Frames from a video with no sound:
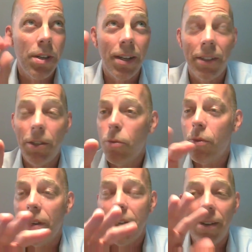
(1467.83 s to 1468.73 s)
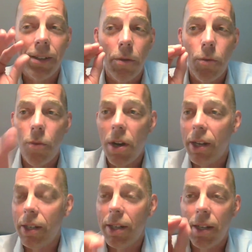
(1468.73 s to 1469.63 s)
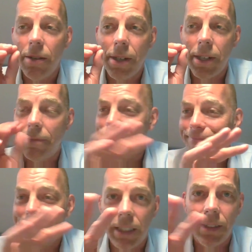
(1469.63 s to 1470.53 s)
I don't want it, you know.